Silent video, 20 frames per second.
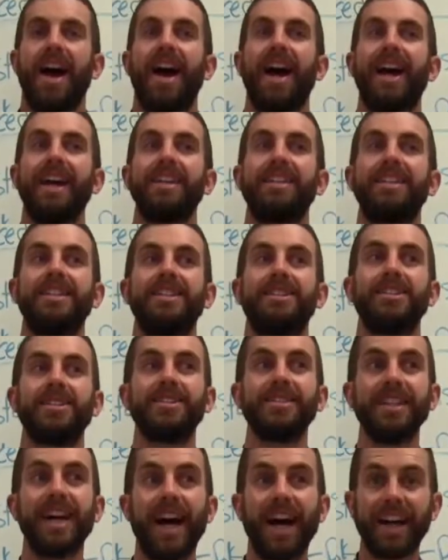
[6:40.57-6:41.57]
I teach a
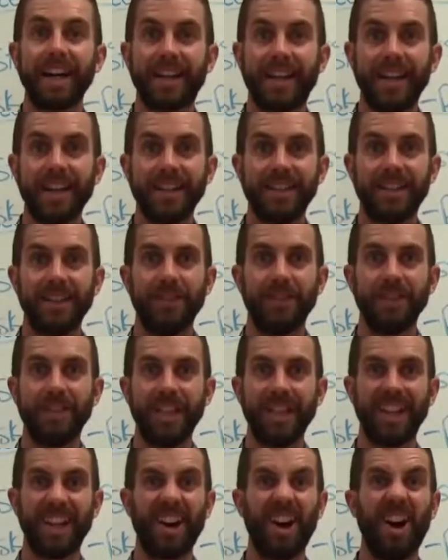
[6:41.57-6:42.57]
lot of kids every
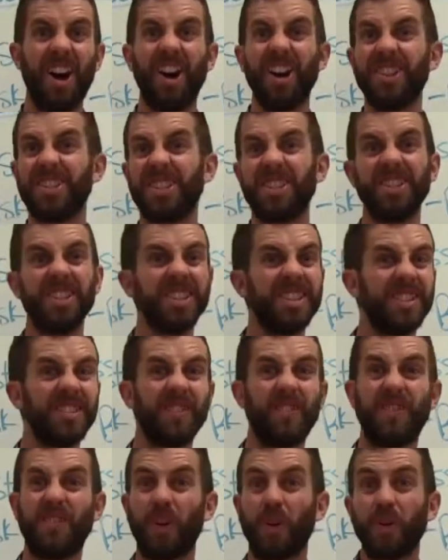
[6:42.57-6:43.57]
day, like
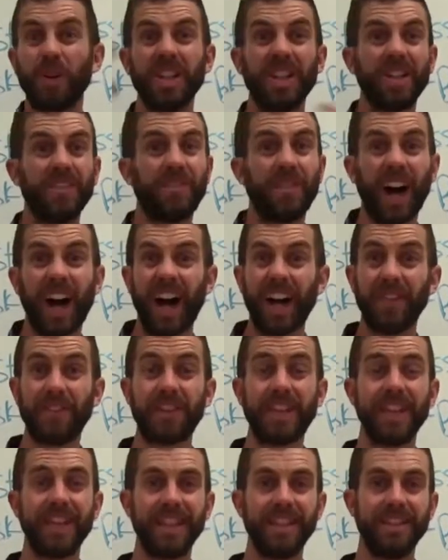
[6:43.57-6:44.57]
145
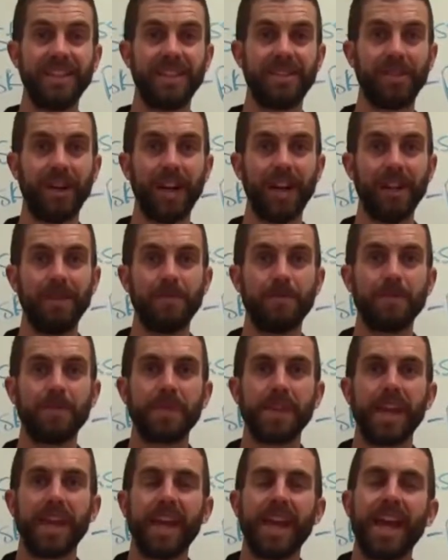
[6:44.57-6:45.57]
kids, right?
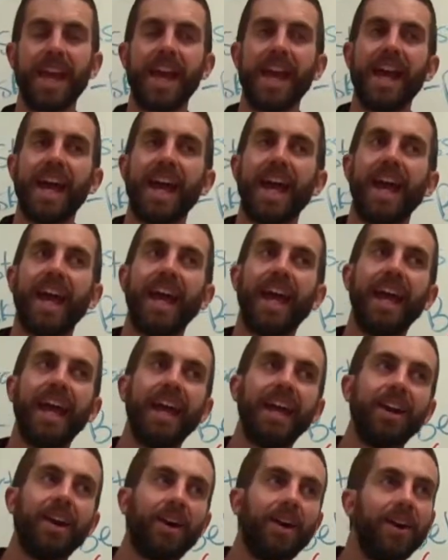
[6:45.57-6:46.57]

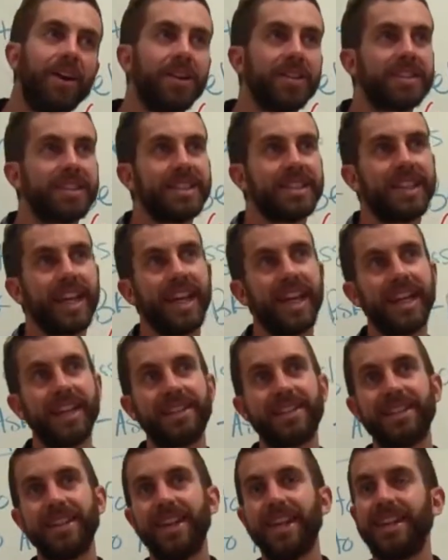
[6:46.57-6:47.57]
And all it
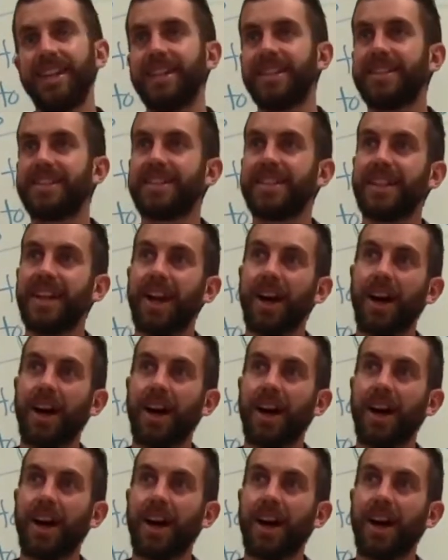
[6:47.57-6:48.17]
takes is,